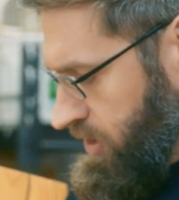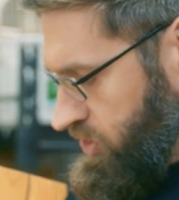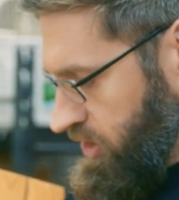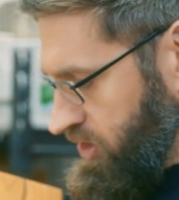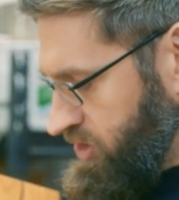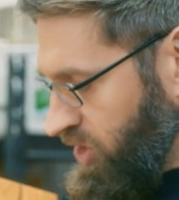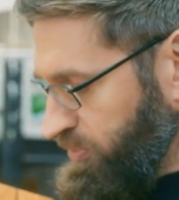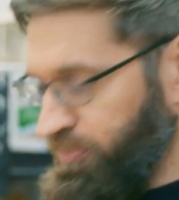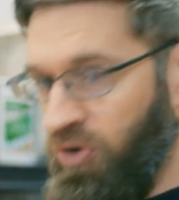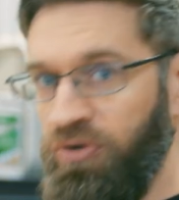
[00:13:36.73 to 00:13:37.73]
just so
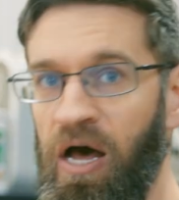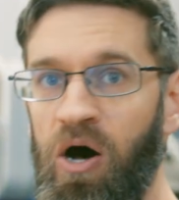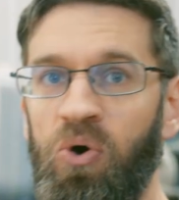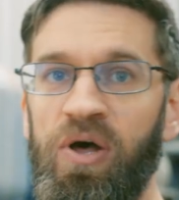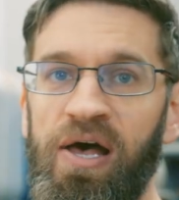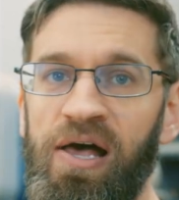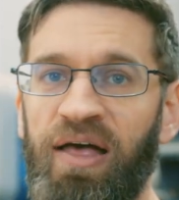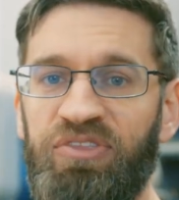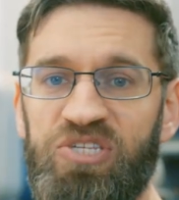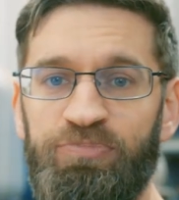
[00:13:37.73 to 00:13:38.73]
people know
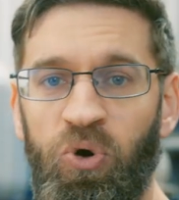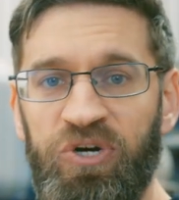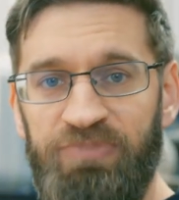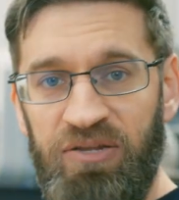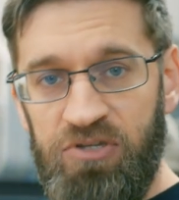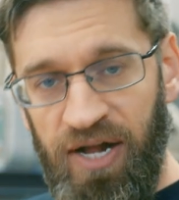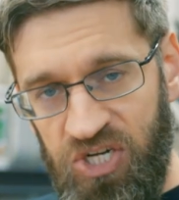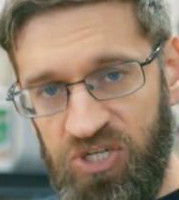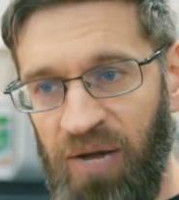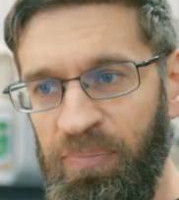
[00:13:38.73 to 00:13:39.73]
that this board has been
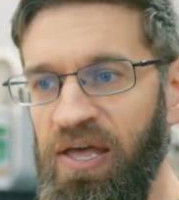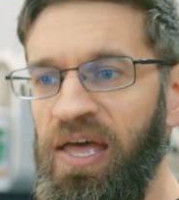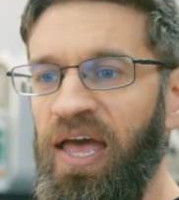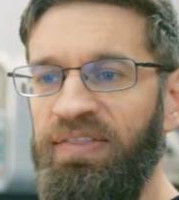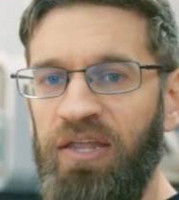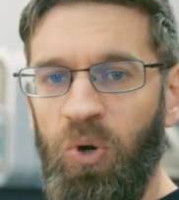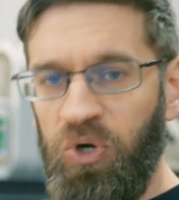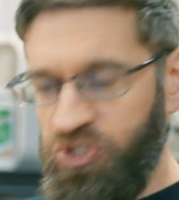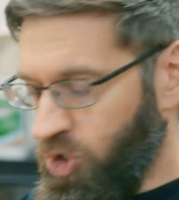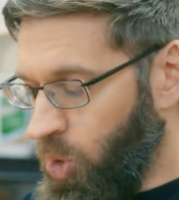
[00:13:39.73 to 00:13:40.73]
touched up and that no one
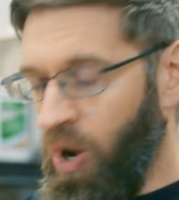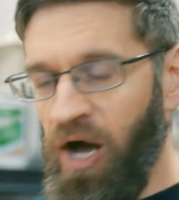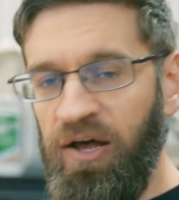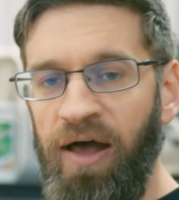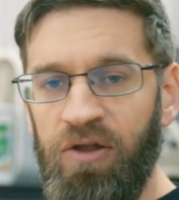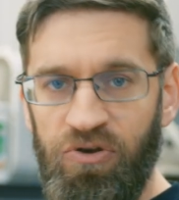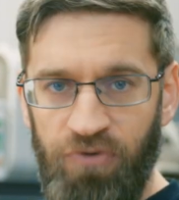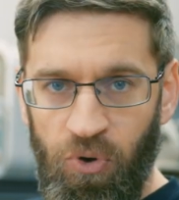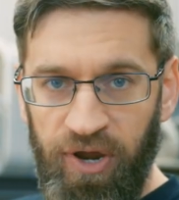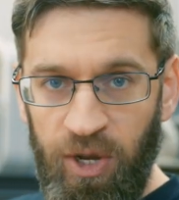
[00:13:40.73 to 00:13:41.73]
should go walk on it
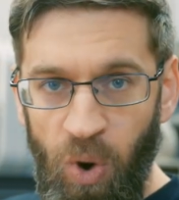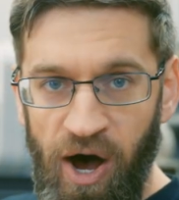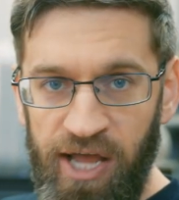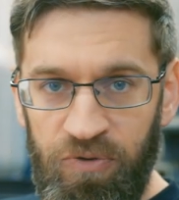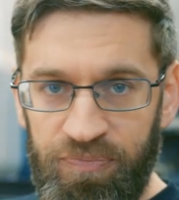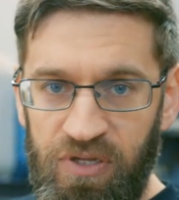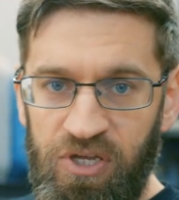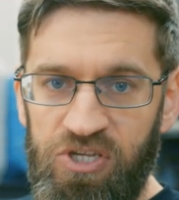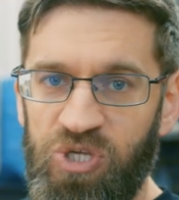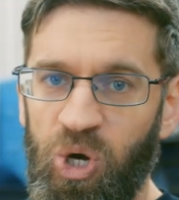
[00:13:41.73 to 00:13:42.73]
for a while.
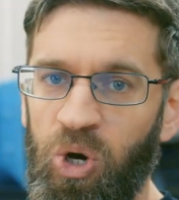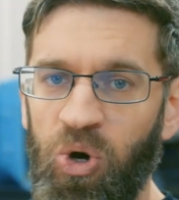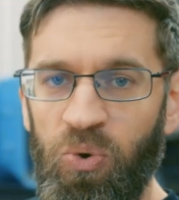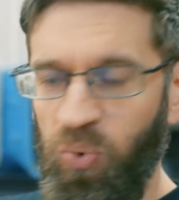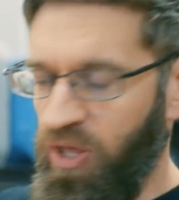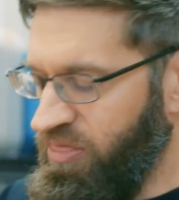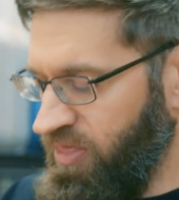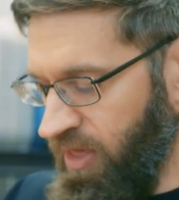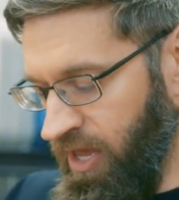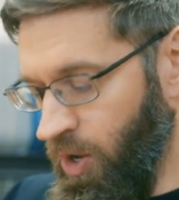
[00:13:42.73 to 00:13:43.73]
So with
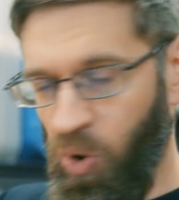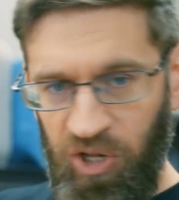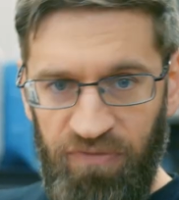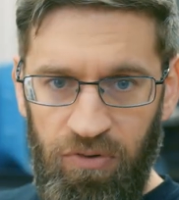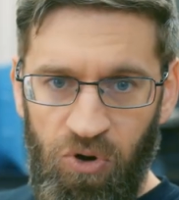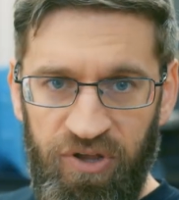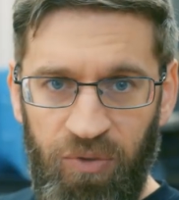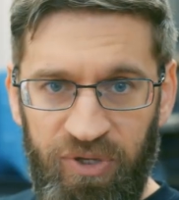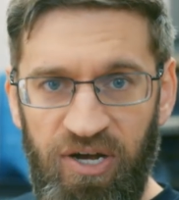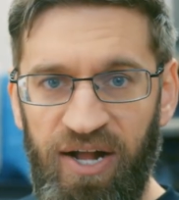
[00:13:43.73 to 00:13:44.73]
a oil floor,
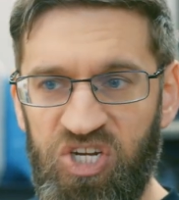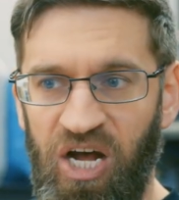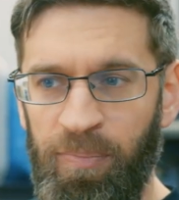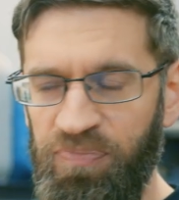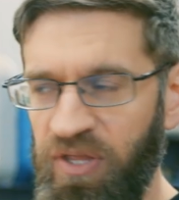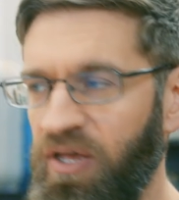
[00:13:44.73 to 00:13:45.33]
we touch up.